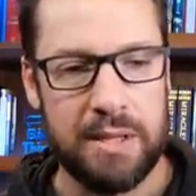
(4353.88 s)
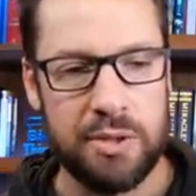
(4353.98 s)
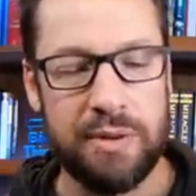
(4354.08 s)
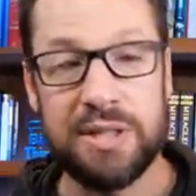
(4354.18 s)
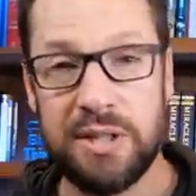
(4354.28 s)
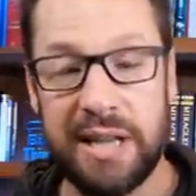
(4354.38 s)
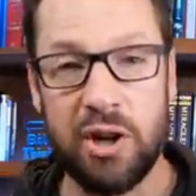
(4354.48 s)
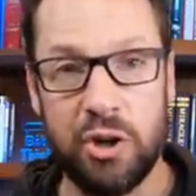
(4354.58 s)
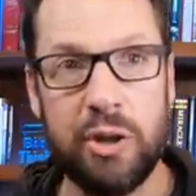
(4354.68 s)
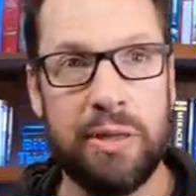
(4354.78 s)
so this is like a
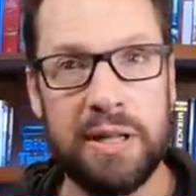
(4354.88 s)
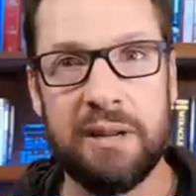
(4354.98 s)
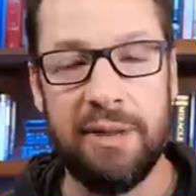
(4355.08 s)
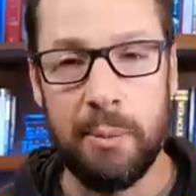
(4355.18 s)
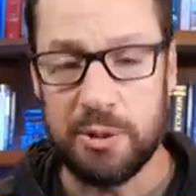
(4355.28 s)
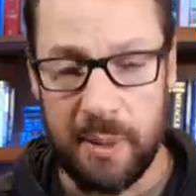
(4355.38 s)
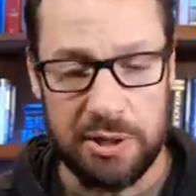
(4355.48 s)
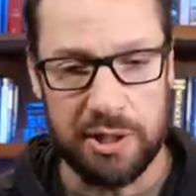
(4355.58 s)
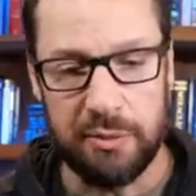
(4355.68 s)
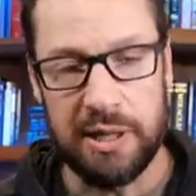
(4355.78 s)
good thing to develop
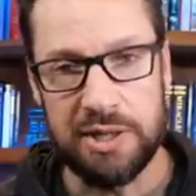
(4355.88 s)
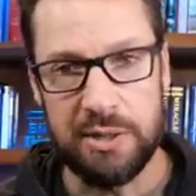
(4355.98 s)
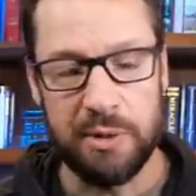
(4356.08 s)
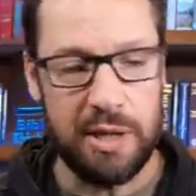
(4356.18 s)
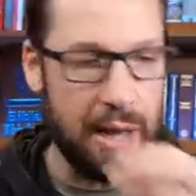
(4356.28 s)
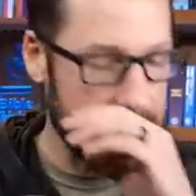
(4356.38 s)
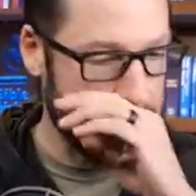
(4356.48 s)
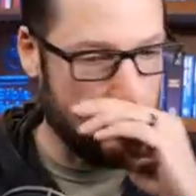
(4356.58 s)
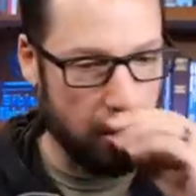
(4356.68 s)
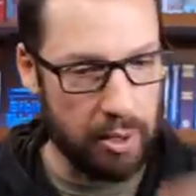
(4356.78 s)
especially in a relationship with god is
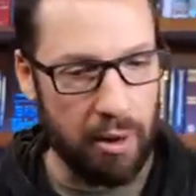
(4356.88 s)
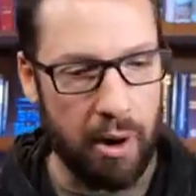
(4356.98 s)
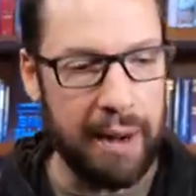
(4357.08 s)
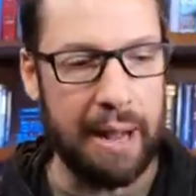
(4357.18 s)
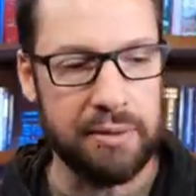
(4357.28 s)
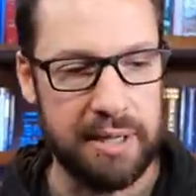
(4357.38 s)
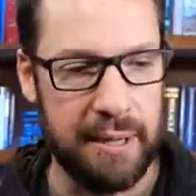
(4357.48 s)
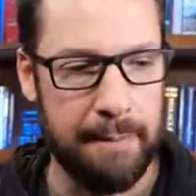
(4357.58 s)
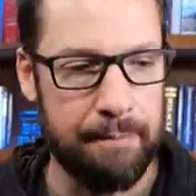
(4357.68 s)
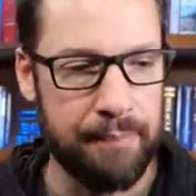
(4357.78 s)
to pour your heart out to
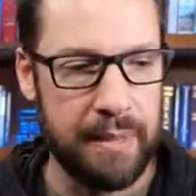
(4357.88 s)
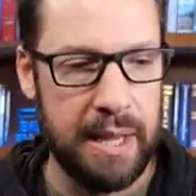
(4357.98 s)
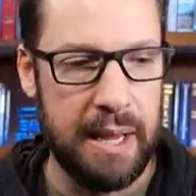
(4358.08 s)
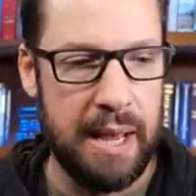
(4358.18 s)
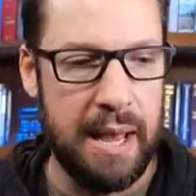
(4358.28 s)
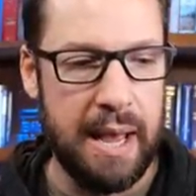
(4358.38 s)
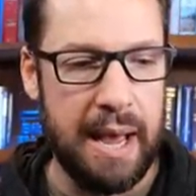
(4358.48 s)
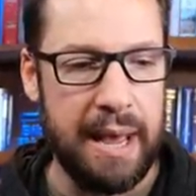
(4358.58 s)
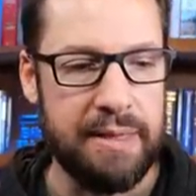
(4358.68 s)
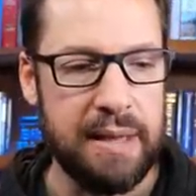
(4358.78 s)
him
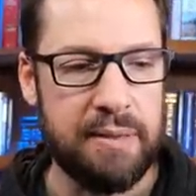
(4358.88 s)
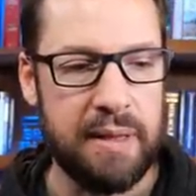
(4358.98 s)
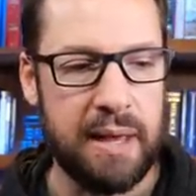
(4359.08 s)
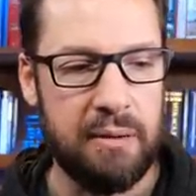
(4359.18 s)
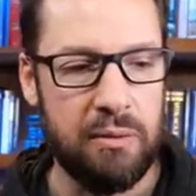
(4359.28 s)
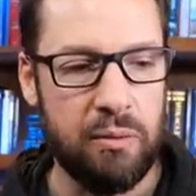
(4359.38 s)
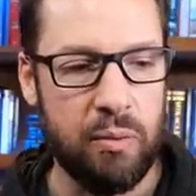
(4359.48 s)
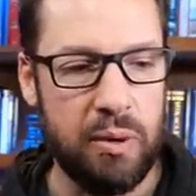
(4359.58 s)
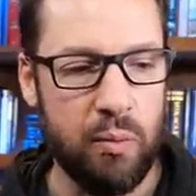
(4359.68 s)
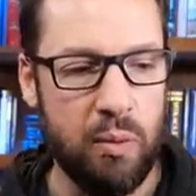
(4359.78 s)
i think that
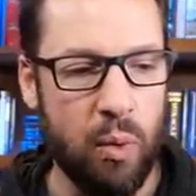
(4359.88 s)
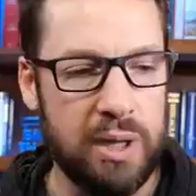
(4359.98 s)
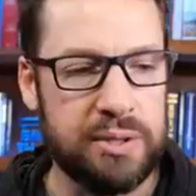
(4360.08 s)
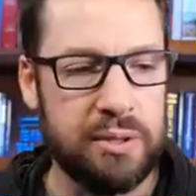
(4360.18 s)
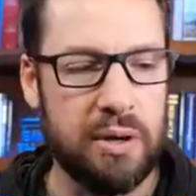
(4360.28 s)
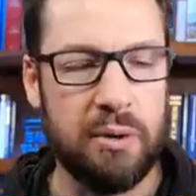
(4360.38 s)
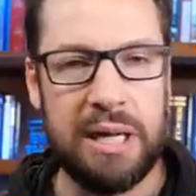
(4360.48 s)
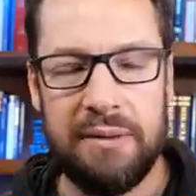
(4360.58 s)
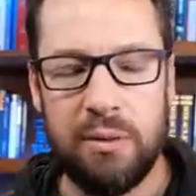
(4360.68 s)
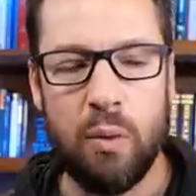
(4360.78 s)
we we want to though
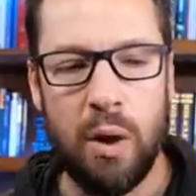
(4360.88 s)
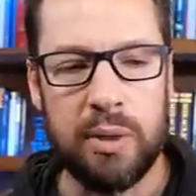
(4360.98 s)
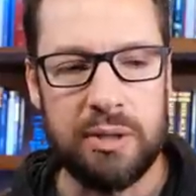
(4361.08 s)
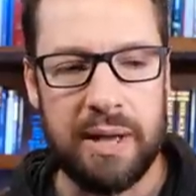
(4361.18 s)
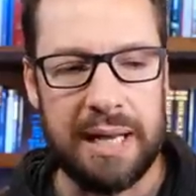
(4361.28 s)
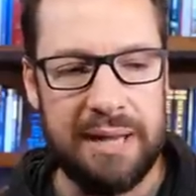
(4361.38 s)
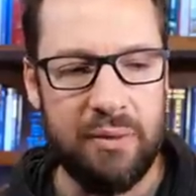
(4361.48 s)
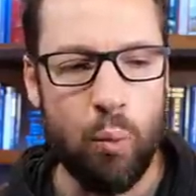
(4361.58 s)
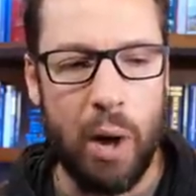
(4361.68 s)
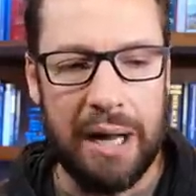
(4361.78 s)
even while we do that
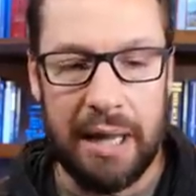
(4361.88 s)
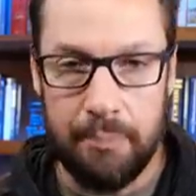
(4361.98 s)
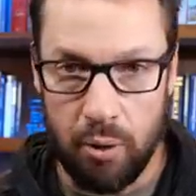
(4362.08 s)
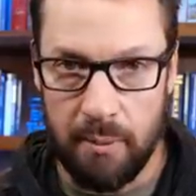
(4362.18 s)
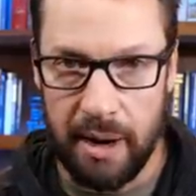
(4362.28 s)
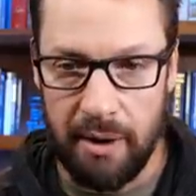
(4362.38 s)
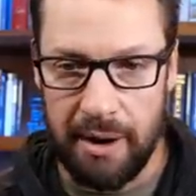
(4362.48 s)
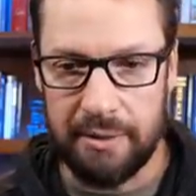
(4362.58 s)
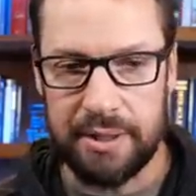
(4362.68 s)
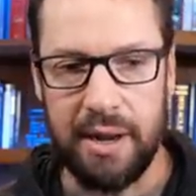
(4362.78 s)
even while i pour my heart
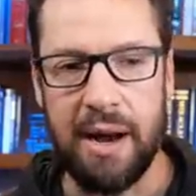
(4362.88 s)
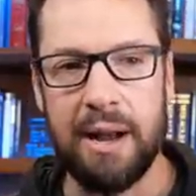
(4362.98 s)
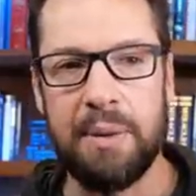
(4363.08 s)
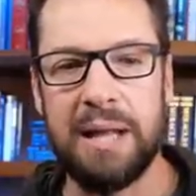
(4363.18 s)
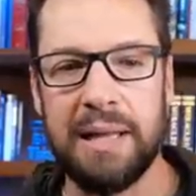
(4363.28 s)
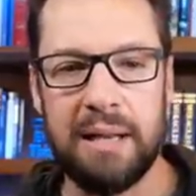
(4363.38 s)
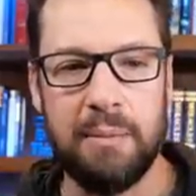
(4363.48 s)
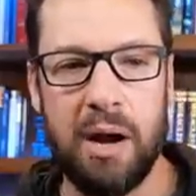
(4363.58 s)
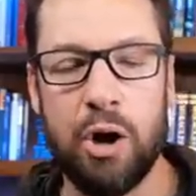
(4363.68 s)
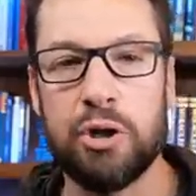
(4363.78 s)
out to god i'm not letting
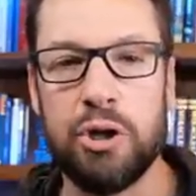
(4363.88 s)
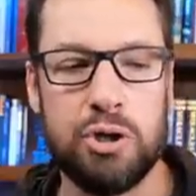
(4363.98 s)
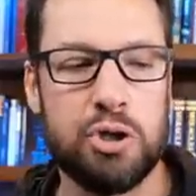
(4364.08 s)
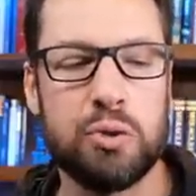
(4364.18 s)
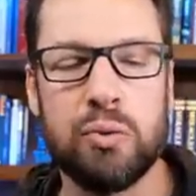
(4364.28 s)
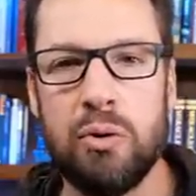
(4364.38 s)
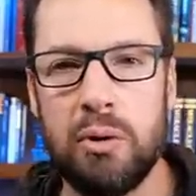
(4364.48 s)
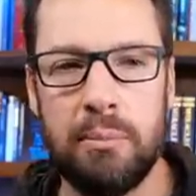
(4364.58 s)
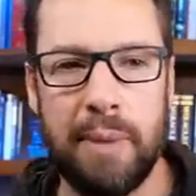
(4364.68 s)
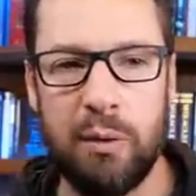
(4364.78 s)
my heart
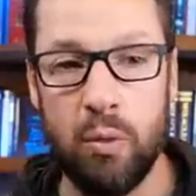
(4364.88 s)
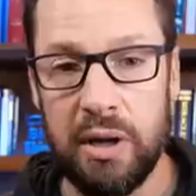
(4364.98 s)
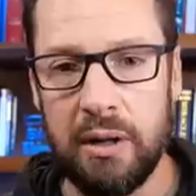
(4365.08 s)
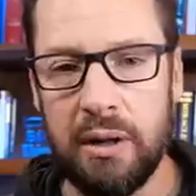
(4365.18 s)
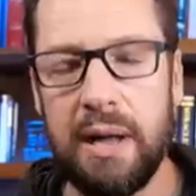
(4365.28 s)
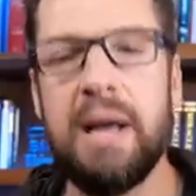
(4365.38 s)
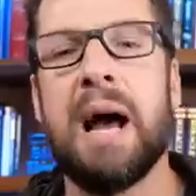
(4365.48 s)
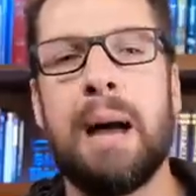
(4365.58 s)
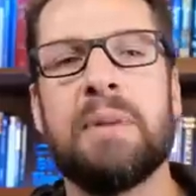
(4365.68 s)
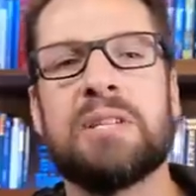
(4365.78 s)
control my will
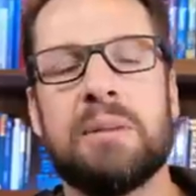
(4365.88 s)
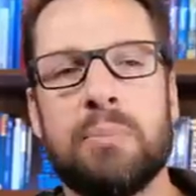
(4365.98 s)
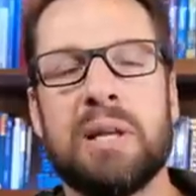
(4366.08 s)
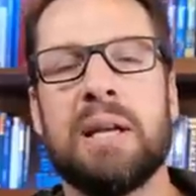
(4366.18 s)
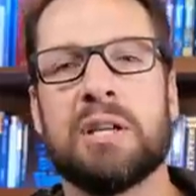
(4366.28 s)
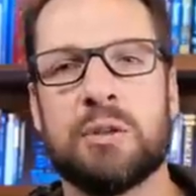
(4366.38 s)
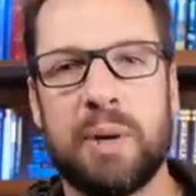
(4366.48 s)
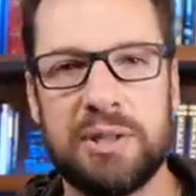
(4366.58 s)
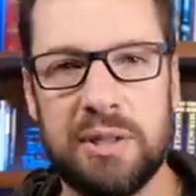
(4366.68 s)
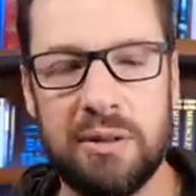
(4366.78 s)
i'm simply
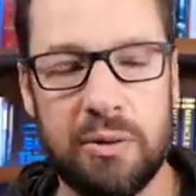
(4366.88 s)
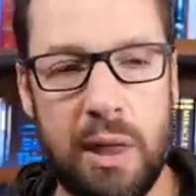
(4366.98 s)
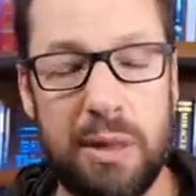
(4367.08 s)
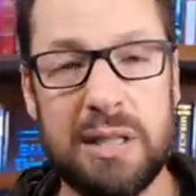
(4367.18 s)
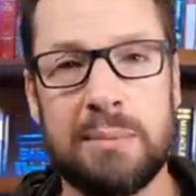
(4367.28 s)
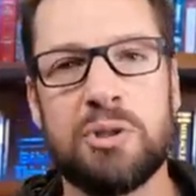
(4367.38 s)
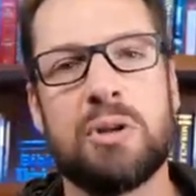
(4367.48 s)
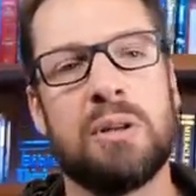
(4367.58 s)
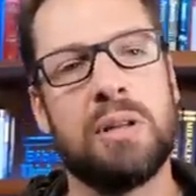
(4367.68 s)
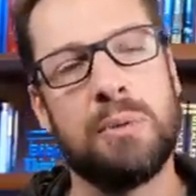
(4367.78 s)
expressing to the lord the things i'm
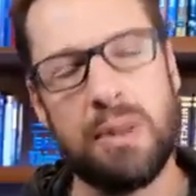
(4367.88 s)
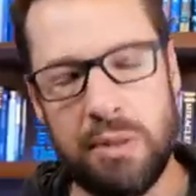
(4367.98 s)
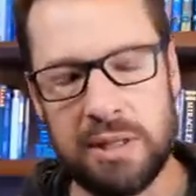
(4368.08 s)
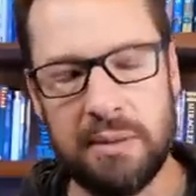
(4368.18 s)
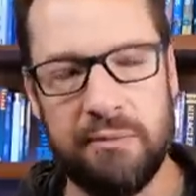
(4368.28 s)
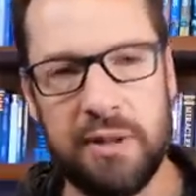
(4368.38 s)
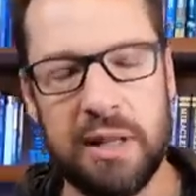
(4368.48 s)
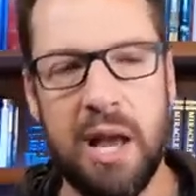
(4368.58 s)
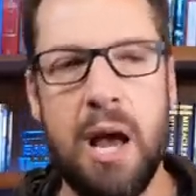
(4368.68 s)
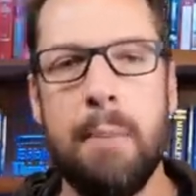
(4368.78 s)
struggling with the things i'm
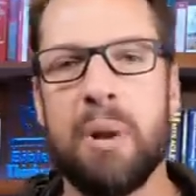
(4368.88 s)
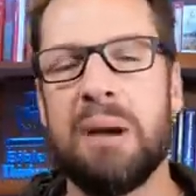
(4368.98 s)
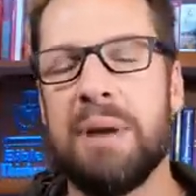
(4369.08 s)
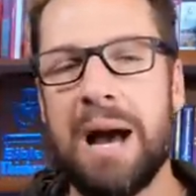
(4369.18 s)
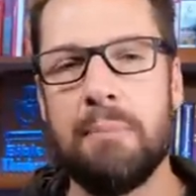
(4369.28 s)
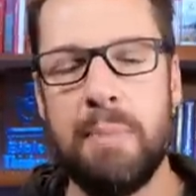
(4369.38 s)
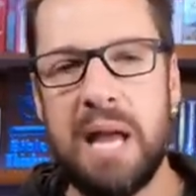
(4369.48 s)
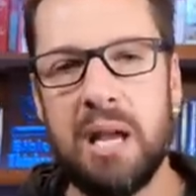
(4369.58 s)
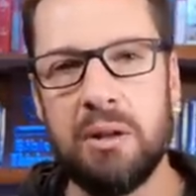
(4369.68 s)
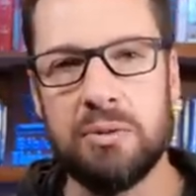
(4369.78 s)
feeling but i'm not
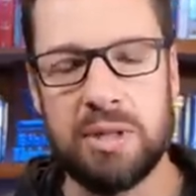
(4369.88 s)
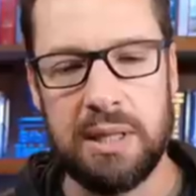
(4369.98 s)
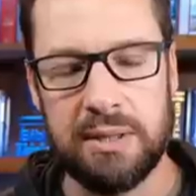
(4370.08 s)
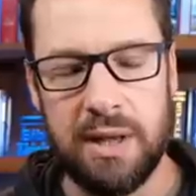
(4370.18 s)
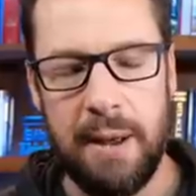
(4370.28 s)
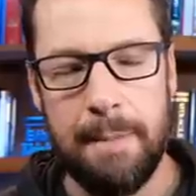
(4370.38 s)
making those things